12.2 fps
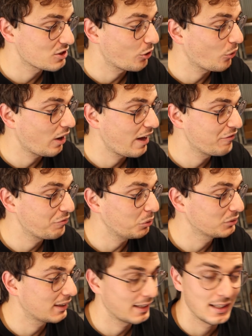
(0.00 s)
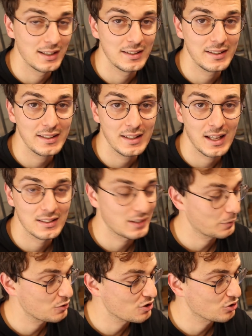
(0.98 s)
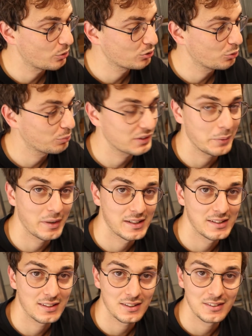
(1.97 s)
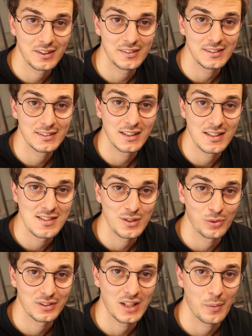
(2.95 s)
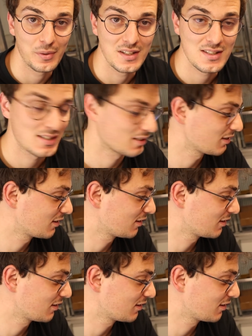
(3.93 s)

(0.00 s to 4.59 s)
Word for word: so I have mounted an L E and I'm just going to put a magnet underneath and see what happens.